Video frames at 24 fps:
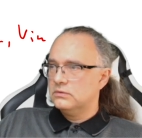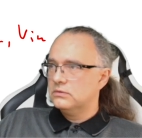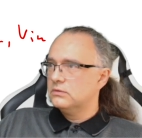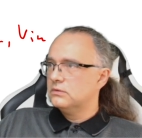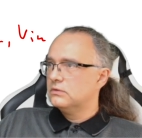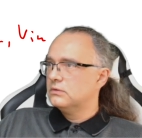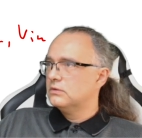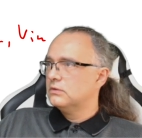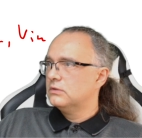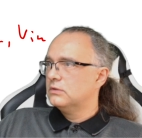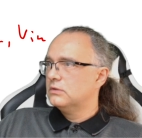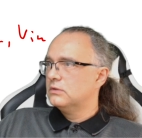
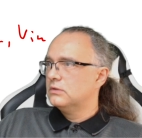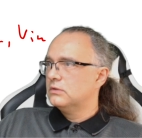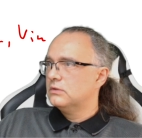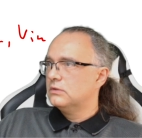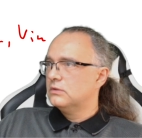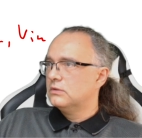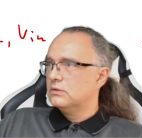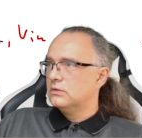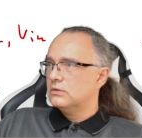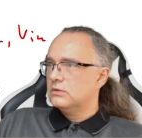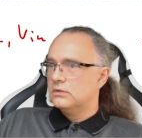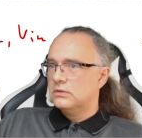
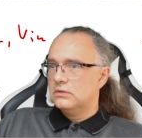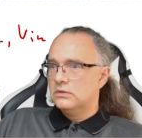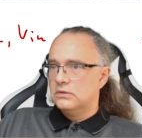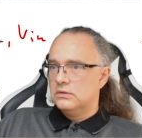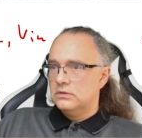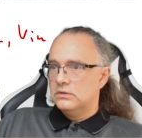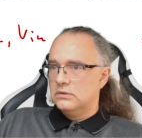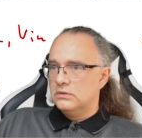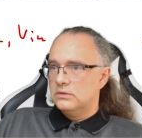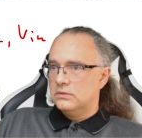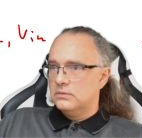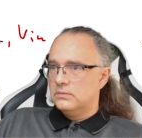
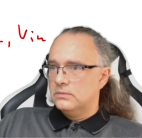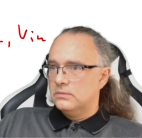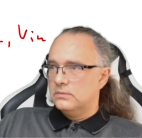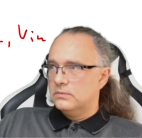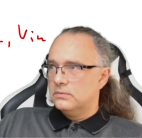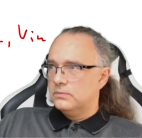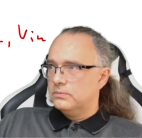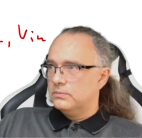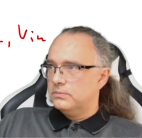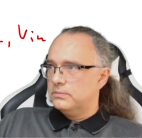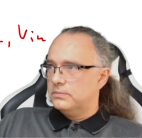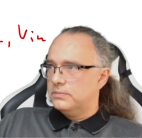
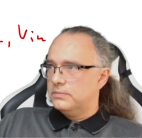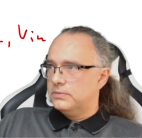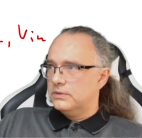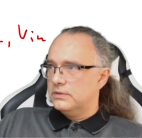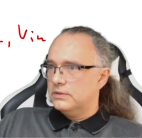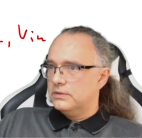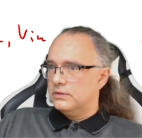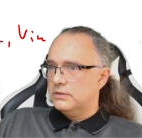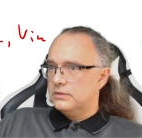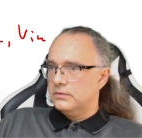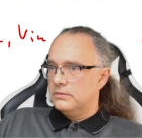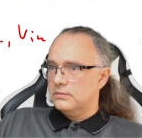
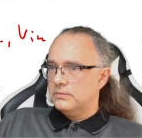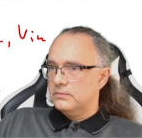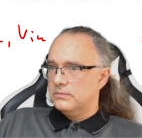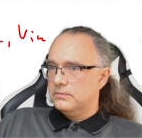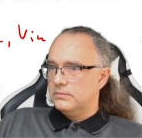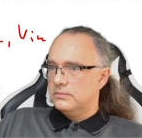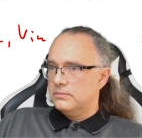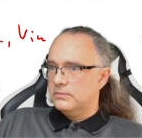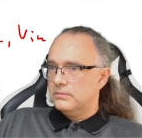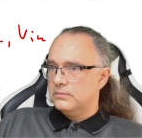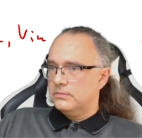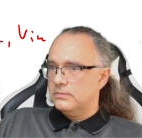
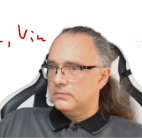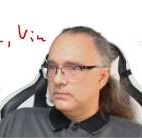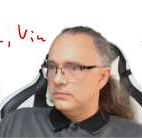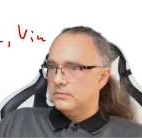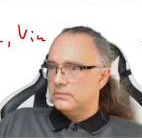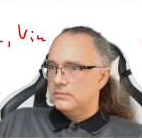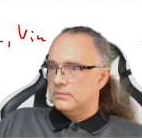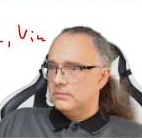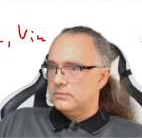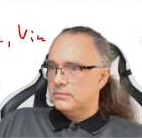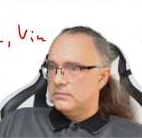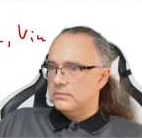
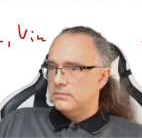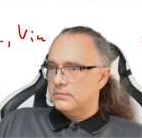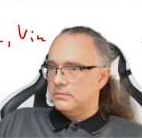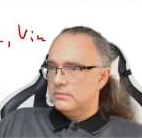Nothing is said.